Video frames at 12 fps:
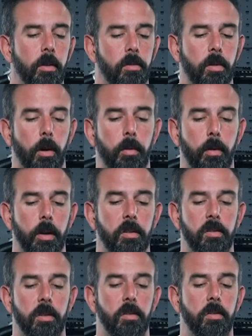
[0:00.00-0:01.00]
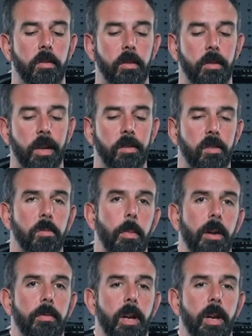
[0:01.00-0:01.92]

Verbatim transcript: So for instance, this is my